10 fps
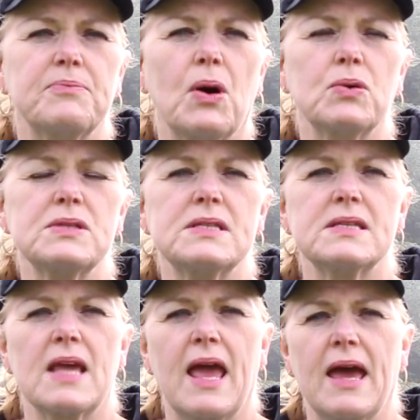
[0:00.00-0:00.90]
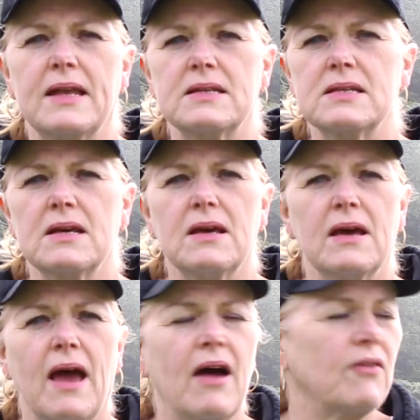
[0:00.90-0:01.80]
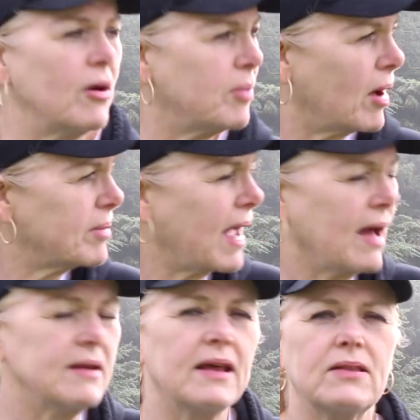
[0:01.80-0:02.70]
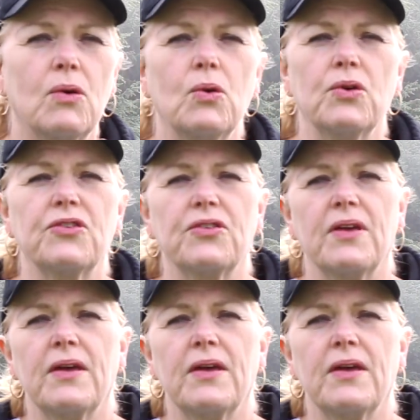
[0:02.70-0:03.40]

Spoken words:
posts, and have our bobcat dig the holes.